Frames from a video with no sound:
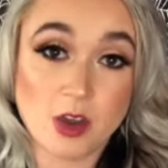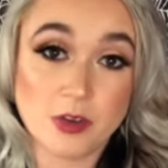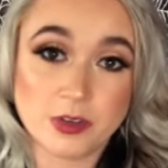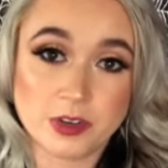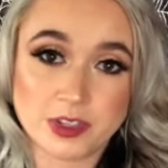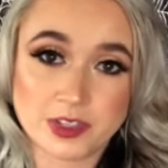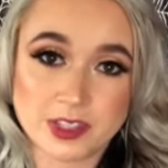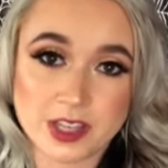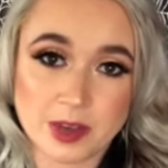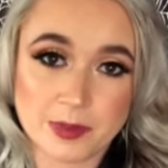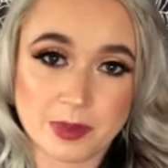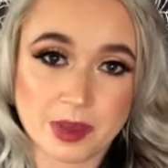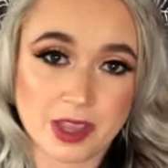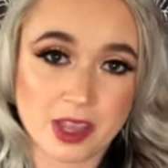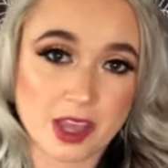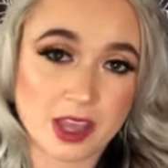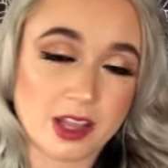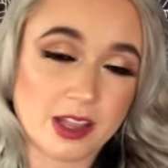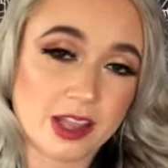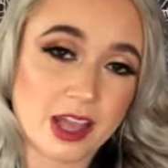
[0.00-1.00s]
for
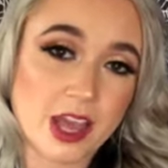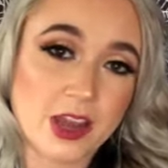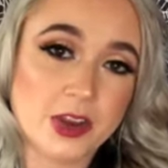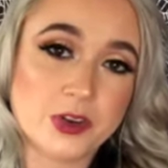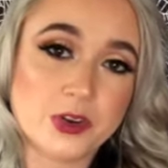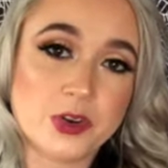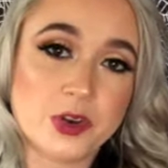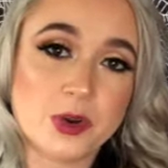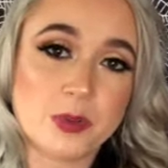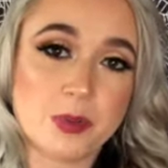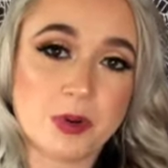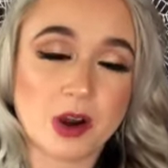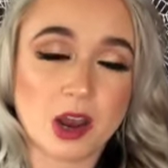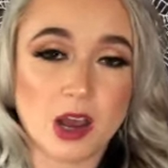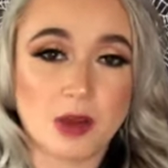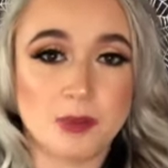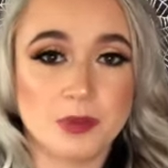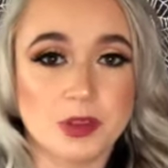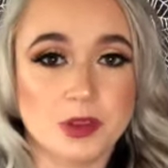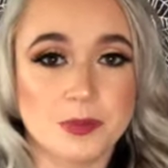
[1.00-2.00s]
Samael had no
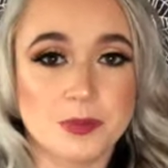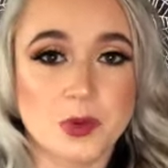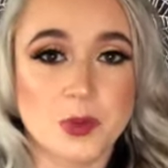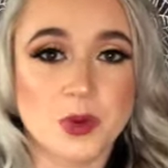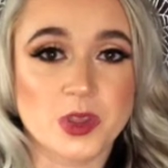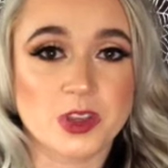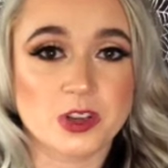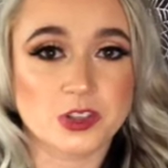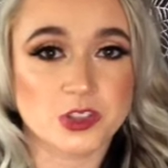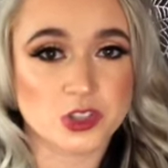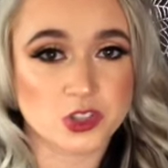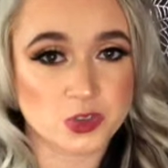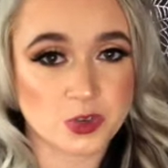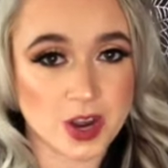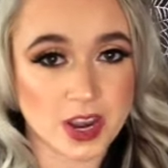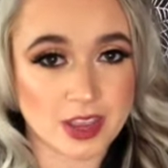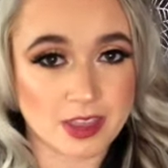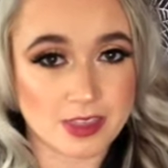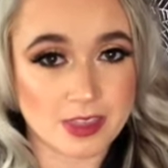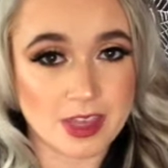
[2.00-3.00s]
problem with her
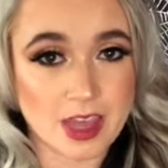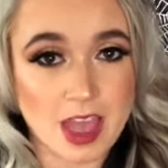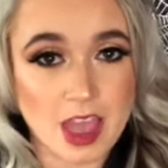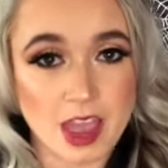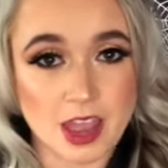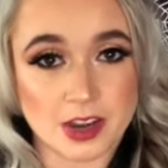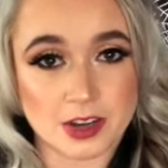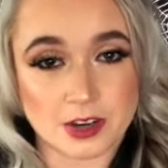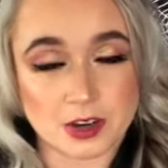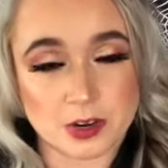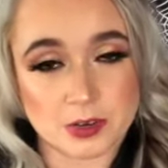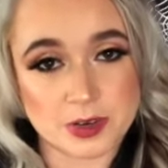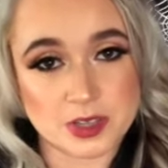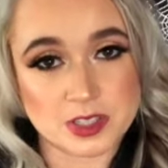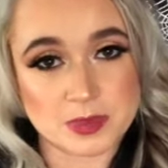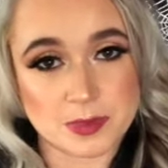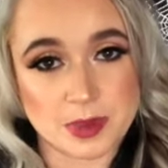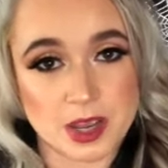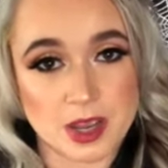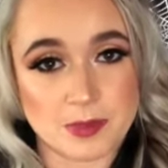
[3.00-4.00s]
strength and
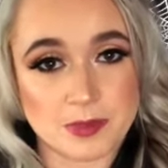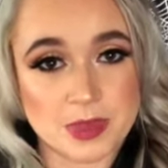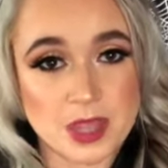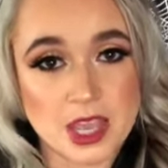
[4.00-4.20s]
charisma.